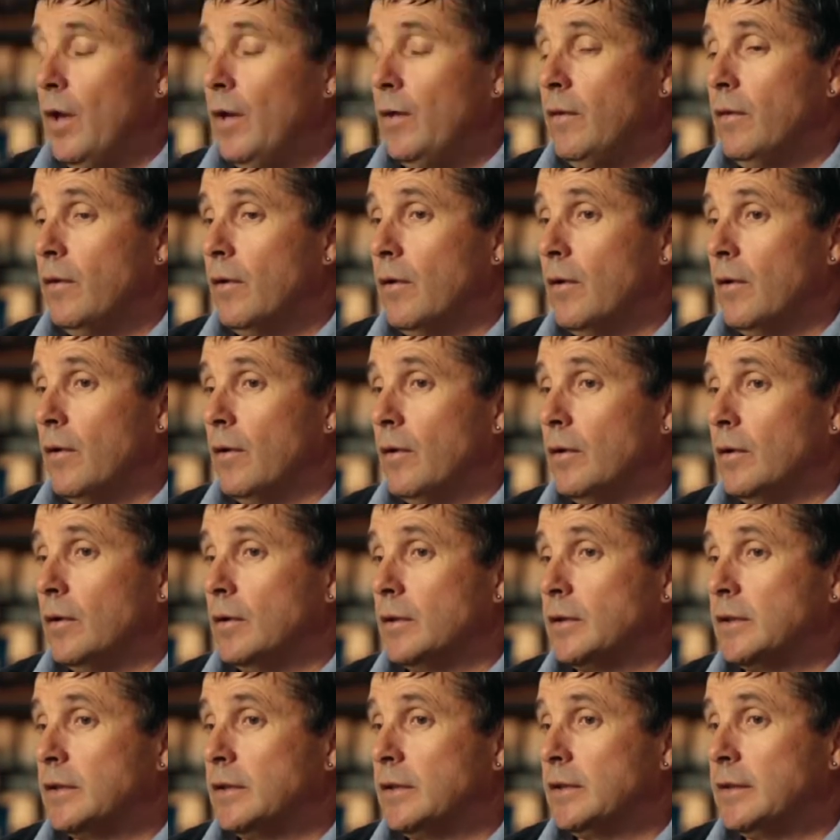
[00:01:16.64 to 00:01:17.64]
In
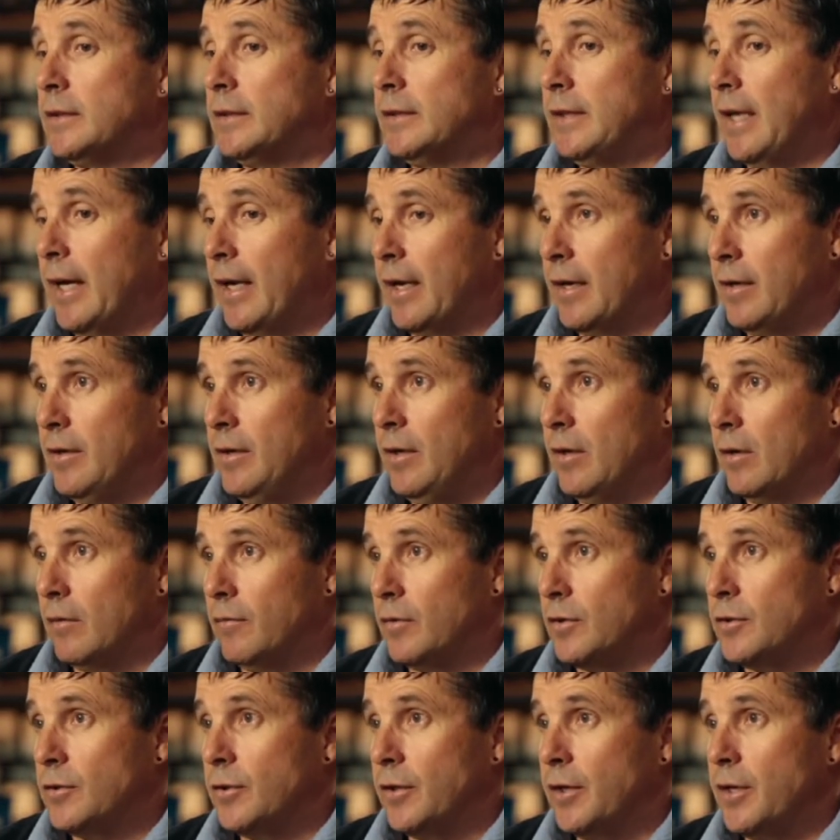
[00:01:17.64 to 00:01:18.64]
the second year
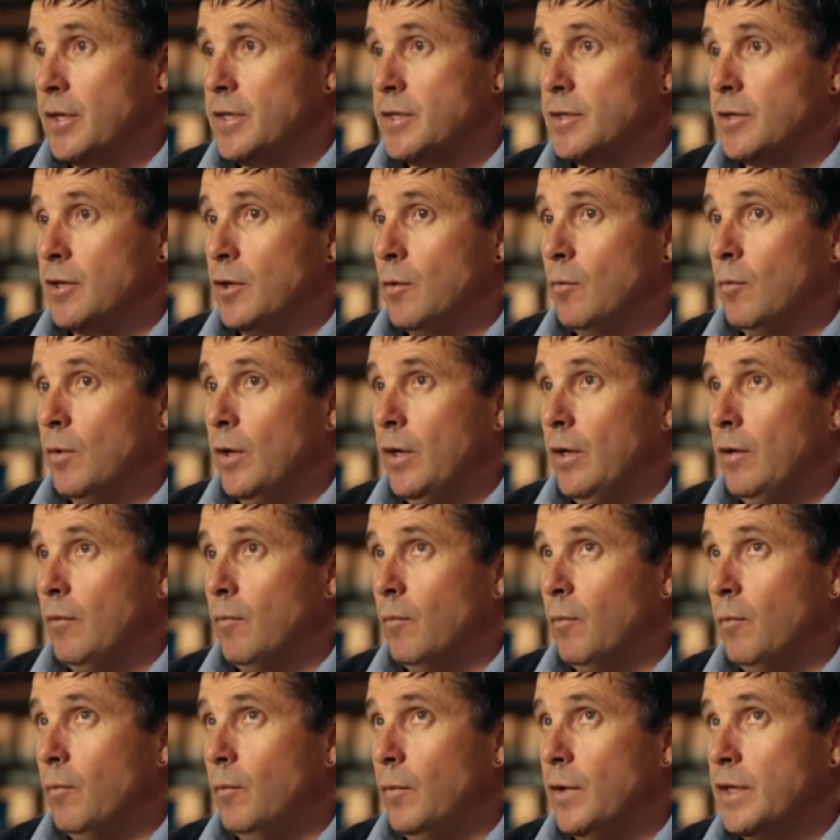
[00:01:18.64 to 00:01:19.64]
of a TEC, we,
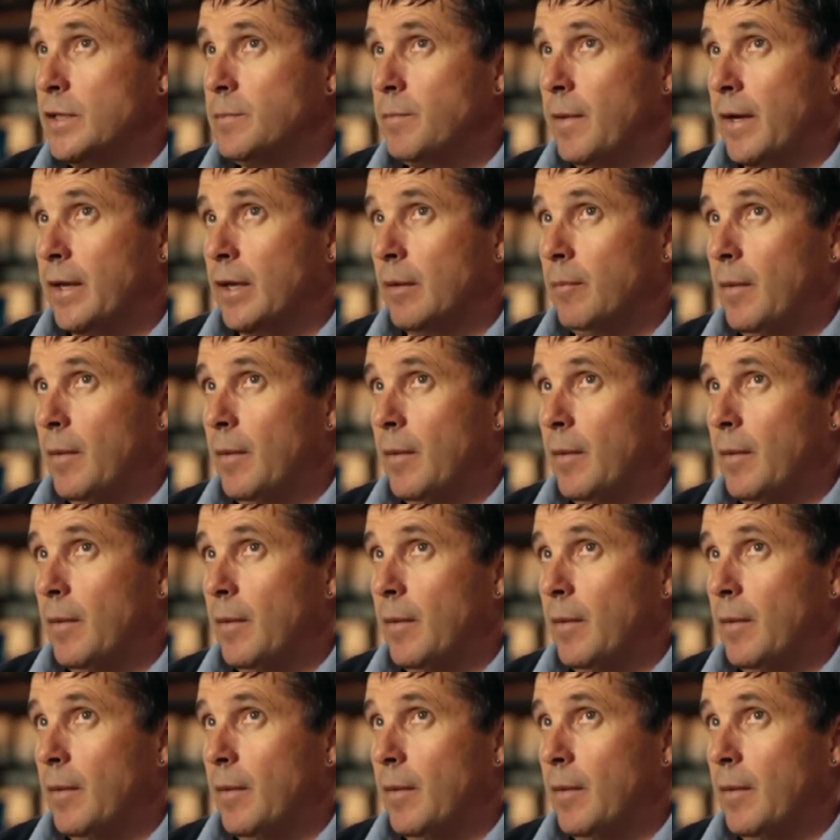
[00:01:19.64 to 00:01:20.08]
we spend